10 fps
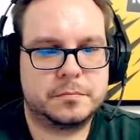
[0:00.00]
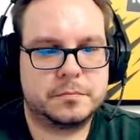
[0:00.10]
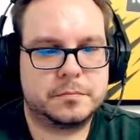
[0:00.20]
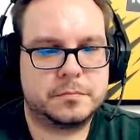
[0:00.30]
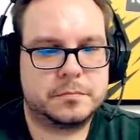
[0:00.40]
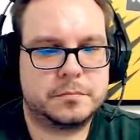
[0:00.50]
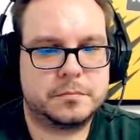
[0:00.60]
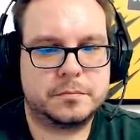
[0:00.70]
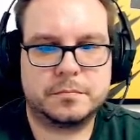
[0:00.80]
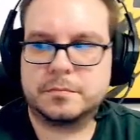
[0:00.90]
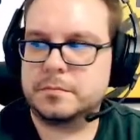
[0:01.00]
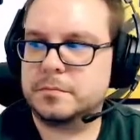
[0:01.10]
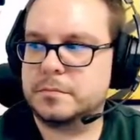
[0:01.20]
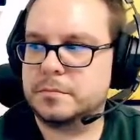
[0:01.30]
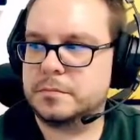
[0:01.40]

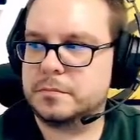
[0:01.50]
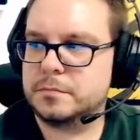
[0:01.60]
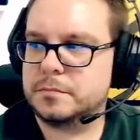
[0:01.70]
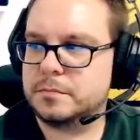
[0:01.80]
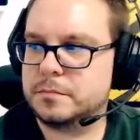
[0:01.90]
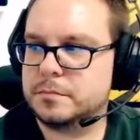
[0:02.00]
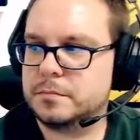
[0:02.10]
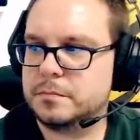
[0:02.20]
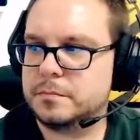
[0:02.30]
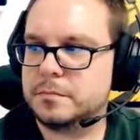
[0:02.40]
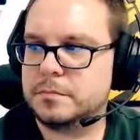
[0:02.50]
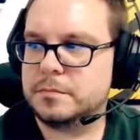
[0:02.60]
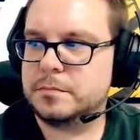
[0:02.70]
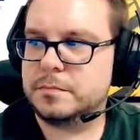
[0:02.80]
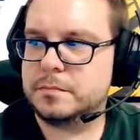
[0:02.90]

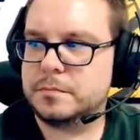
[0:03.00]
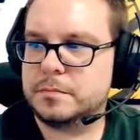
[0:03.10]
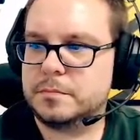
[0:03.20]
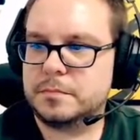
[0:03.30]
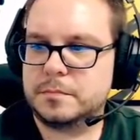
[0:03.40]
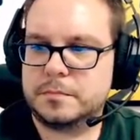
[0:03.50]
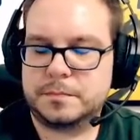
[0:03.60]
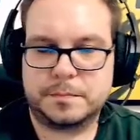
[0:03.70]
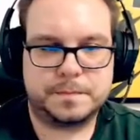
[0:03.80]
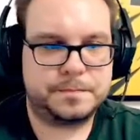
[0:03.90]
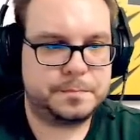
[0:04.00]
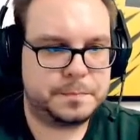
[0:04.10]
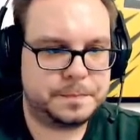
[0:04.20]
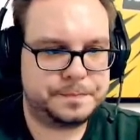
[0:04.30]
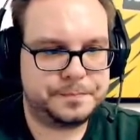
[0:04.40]

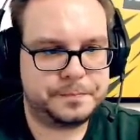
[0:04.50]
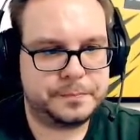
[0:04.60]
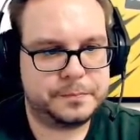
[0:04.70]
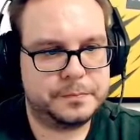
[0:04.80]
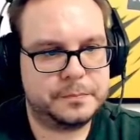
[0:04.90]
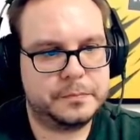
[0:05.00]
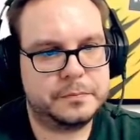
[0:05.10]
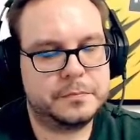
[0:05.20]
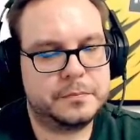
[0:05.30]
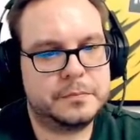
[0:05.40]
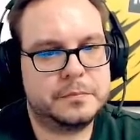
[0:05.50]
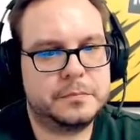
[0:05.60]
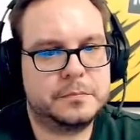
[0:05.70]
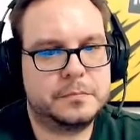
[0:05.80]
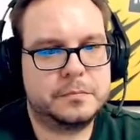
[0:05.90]

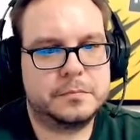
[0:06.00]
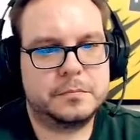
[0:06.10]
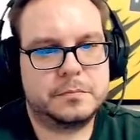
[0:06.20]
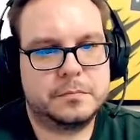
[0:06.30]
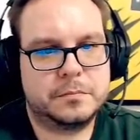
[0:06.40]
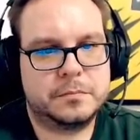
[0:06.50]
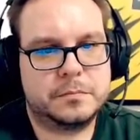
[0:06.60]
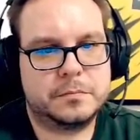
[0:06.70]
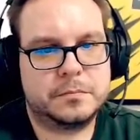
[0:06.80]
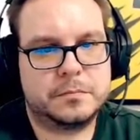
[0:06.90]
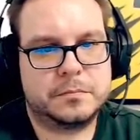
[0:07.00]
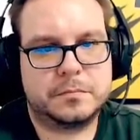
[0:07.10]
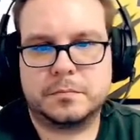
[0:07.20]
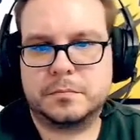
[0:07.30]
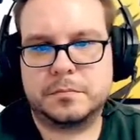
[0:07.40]

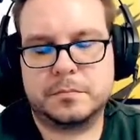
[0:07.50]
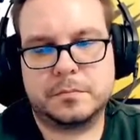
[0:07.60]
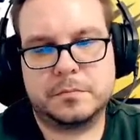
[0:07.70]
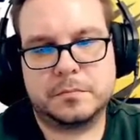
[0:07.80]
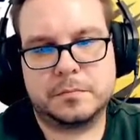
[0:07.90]
The person shown says nothing.